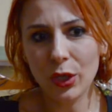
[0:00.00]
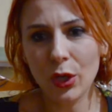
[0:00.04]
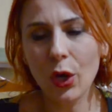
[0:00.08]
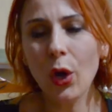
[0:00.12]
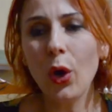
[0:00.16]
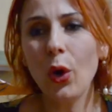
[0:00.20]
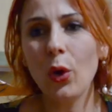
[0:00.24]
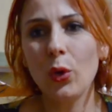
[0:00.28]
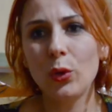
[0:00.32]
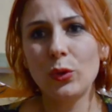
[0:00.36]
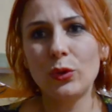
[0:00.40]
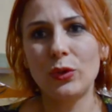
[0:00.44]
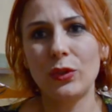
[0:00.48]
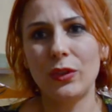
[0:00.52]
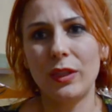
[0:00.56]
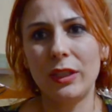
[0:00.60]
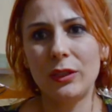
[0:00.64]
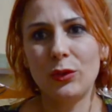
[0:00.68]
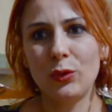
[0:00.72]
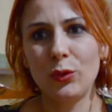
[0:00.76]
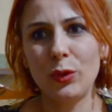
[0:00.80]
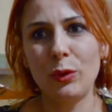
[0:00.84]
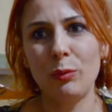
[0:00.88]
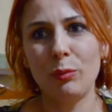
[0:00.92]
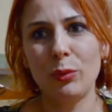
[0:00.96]
code
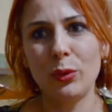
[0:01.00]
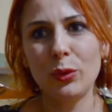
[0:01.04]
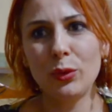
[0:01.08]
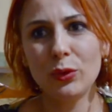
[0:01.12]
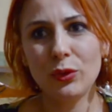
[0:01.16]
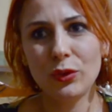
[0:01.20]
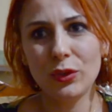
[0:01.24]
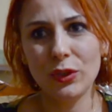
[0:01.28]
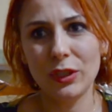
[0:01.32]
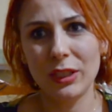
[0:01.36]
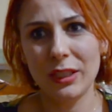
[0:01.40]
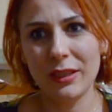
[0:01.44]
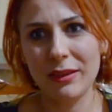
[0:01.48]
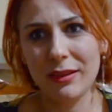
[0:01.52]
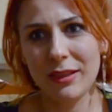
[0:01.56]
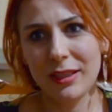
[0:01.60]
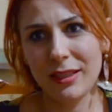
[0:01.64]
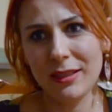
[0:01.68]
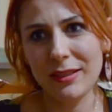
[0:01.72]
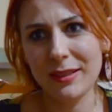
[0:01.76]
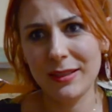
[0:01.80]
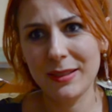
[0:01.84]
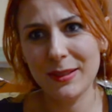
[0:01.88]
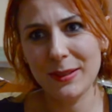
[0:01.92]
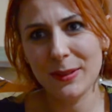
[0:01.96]
that we put in
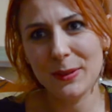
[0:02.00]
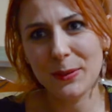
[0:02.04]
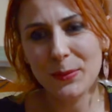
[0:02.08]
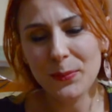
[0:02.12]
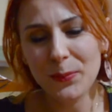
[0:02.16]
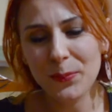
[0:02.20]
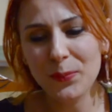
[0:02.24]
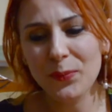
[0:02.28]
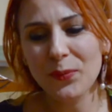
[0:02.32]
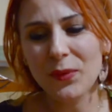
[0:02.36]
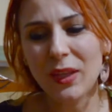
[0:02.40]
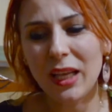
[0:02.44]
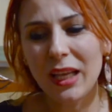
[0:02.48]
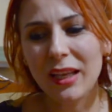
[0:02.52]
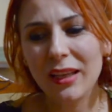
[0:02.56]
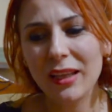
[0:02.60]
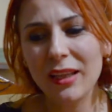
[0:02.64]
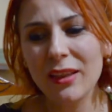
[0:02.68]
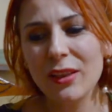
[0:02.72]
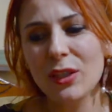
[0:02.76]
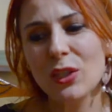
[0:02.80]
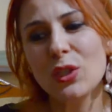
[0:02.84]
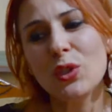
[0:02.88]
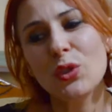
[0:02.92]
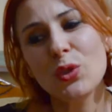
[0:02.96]
these
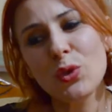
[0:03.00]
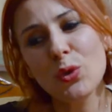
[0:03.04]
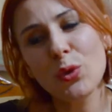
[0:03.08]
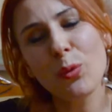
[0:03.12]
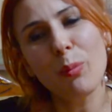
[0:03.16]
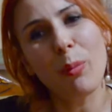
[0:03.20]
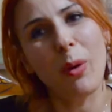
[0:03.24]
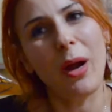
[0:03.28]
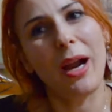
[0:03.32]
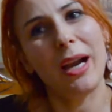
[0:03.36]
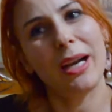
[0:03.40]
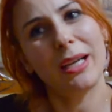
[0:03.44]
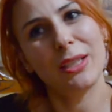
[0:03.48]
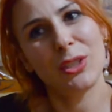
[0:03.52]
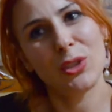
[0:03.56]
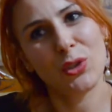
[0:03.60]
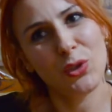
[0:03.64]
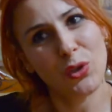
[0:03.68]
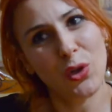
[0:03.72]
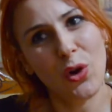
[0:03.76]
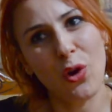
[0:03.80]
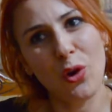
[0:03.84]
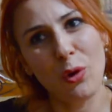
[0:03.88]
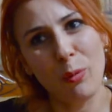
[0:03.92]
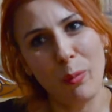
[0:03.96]
two
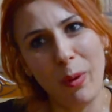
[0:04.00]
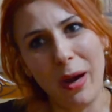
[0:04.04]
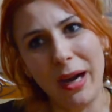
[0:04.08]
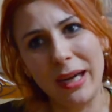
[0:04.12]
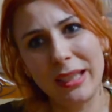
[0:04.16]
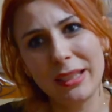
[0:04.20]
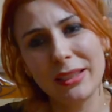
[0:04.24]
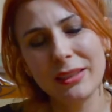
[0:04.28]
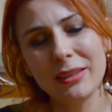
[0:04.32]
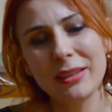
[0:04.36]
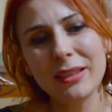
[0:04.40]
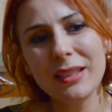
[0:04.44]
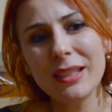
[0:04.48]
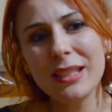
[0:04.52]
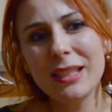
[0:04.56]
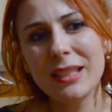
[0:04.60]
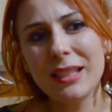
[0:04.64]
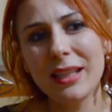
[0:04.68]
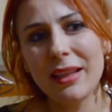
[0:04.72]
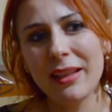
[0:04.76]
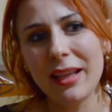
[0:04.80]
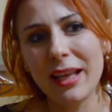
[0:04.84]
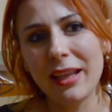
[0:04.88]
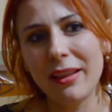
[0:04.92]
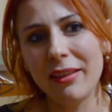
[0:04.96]
strong partners,
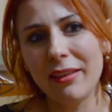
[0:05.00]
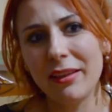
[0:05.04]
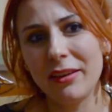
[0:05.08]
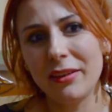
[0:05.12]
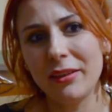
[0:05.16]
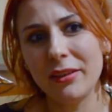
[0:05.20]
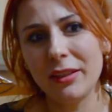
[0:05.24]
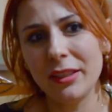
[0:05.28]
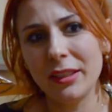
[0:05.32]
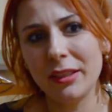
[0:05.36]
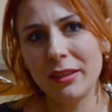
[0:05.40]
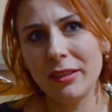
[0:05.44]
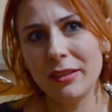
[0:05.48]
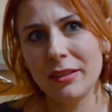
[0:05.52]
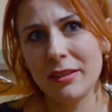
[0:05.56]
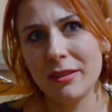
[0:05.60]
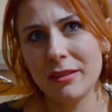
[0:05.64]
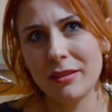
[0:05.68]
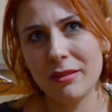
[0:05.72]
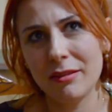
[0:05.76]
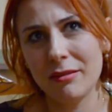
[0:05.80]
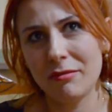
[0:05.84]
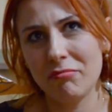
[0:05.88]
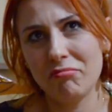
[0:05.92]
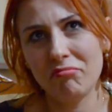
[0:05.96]
then
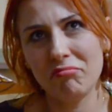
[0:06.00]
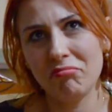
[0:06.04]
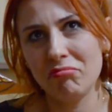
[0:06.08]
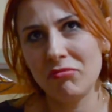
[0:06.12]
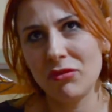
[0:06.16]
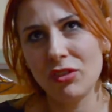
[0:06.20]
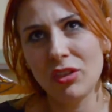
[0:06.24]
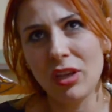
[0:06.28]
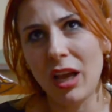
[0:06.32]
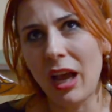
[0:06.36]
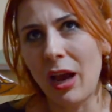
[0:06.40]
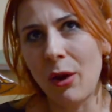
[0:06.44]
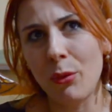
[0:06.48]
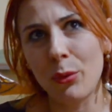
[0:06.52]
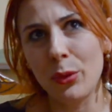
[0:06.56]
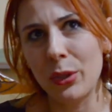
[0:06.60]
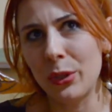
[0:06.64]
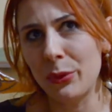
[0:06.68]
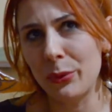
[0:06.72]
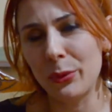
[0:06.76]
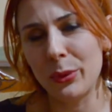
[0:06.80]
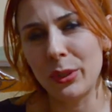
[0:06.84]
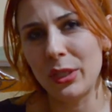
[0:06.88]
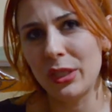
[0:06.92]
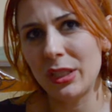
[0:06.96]

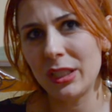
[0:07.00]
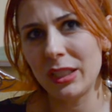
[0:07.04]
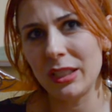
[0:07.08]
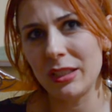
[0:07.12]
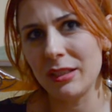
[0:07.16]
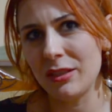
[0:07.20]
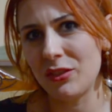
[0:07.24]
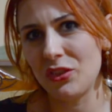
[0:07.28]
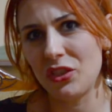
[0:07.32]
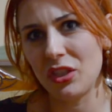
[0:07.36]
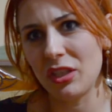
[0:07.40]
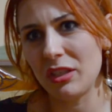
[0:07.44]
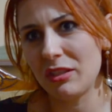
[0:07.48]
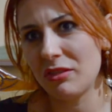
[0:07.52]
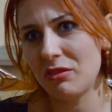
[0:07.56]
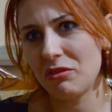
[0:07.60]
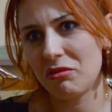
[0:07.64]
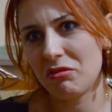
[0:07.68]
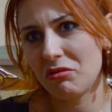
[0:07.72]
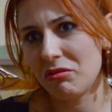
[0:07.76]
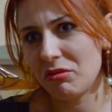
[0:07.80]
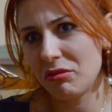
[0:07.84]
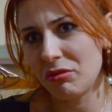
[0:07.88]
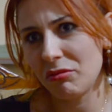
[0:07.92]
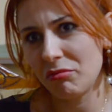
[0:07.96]
our work is just
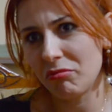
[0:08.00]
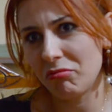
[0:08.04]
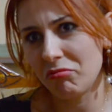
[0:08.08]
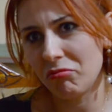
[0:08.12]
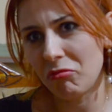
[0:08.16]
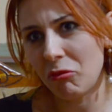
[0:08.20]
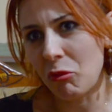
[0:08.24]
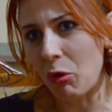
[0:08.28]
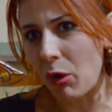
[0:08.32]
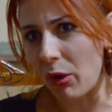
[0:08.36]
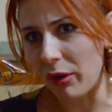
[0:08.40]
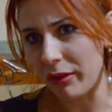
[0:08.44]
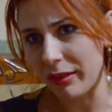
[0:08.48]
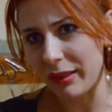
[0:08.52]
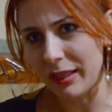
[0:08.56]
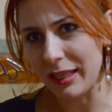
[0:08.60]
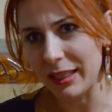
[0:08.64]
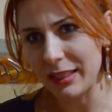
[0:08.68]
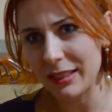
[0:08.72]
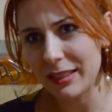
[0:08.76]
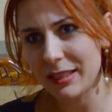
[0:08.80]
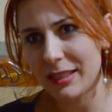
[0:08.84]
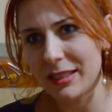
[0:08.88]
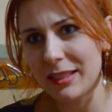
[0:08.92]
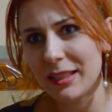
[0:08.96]

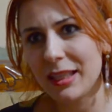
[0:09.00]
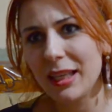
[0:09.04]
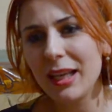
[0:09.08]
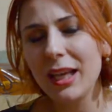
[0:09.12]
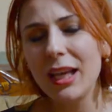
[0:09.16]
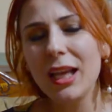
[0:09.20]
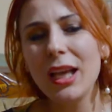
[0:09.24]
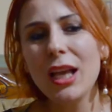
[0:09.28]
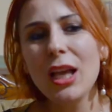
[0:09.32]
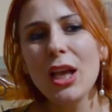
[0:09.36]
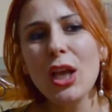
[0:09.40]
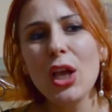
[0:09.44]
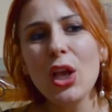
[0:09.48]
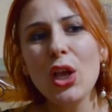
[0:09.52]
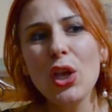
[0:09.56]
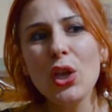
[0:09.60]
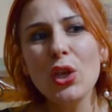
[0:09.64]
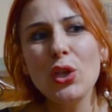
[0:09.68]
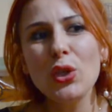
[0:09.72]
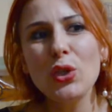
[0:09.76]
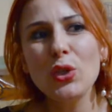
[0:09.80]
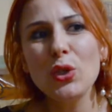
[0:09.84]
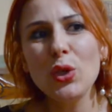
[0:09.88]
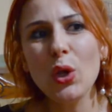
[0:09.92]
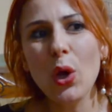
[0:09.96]
worthless.
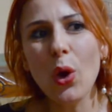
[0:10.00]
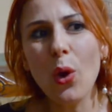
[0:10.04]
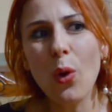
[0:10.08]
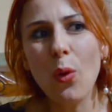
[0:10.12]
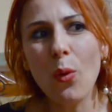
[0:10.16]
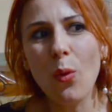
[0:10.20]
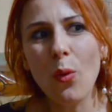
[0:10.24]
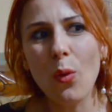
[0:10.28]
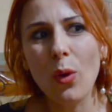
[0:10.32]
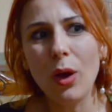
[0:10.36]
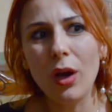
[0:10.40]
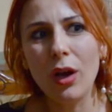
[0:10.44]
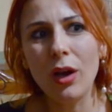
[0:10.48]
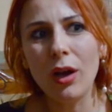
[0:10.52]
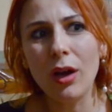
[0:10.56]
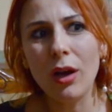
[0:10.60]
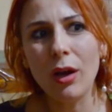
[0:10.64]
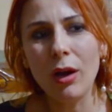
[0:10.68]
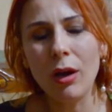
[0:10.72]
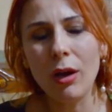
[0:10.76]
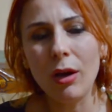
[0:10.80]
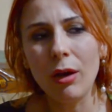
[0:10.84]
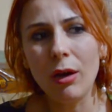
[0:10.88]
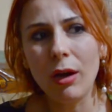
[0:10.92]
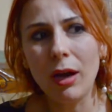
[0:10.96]
So
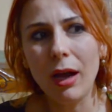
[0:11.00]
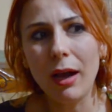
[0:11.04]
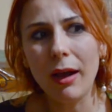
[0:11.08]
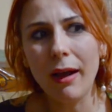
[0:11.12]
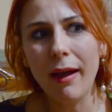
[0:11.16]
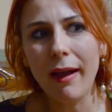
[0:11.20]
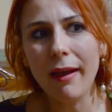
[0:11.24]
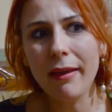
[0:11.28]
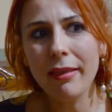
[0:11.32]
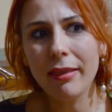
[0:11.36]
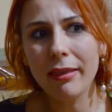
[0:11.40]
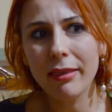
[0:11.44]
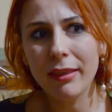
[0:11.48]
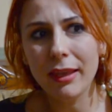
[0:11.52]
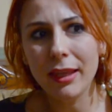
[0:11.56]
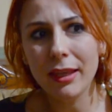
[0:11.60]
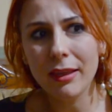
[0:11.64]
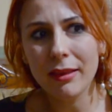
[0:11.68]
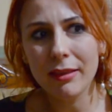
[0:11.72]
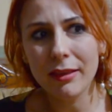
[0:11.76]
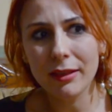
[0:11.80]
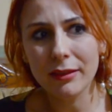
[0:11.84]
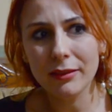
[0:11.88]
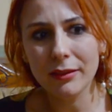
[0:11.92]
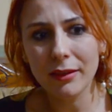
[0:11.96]
I
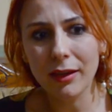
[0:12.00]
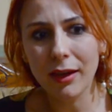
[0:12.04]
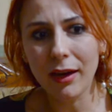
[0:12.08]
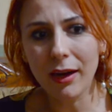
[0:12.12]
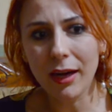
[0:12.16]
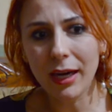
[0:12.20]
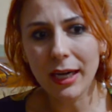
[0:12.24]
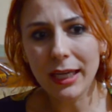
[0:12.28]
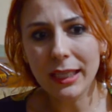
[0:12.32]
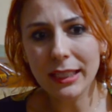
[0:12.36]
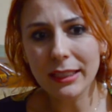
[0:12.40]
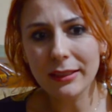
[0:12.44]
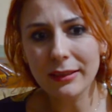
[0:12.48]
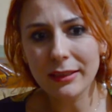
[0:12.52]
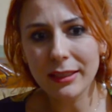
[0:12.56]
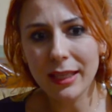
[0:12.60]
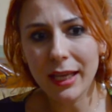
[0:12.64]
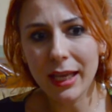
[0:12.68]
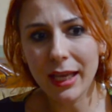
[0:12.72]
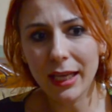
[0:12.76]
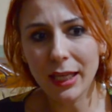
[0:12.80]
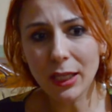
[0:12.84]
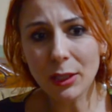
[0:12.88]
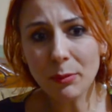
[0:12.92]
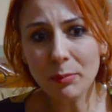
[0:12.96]
think that art
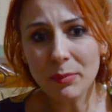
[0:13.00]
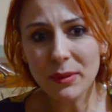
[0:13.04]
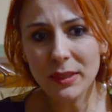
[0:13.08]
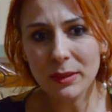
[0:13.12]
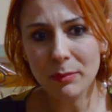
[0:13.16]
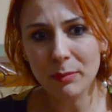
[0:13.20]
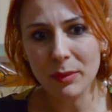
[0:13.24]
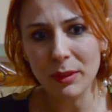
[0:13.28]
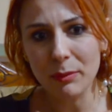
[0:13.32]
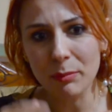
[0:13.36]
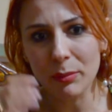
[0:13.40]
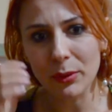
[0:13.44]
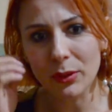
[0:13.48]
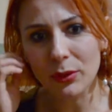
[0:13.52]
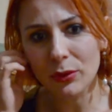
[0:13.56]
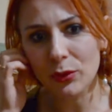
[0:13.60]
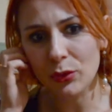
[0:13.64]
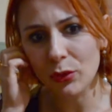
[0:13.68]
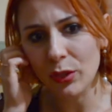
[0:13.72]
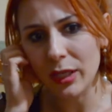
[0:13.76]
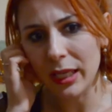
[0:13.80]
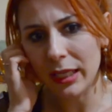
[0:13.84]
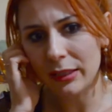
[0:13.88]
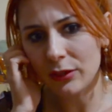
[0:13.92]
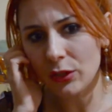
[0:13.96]
helps people
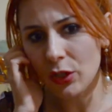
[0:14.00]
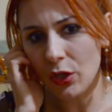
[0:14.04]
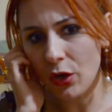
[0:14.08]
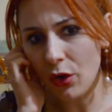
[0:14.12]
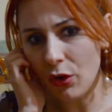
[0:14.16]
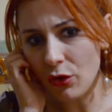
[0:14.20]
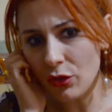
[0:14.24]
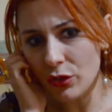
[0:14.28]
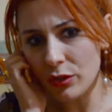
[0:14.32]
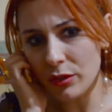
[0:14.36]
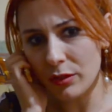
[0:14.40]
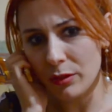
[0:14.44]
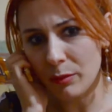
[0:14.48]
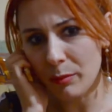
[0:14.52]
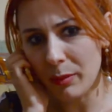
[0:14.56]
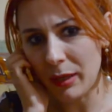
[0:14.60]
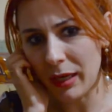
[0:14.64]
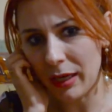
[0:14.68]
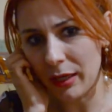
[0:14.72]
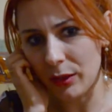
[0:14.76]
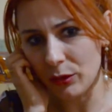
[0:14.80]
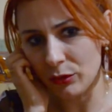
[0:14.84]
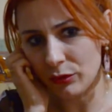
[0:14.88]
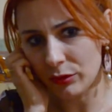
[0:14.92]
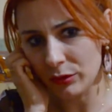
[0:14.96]
to get conscious
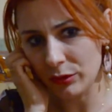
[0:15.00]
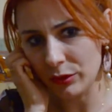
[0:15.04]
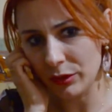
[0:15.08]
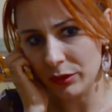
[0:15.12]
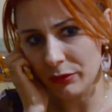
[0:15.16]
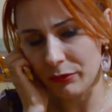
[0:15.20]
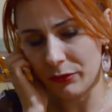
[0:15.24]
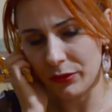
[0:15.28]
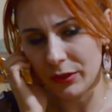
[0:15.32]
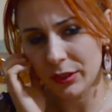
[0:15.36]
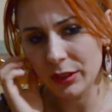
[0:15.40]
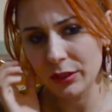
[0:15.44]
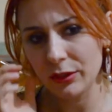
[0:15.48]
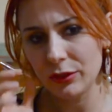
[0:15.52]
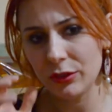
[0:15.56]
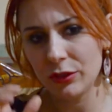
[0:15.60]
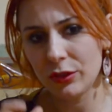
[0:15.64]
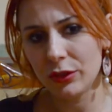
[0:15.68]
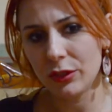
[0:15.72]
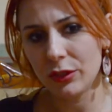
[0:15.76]
about different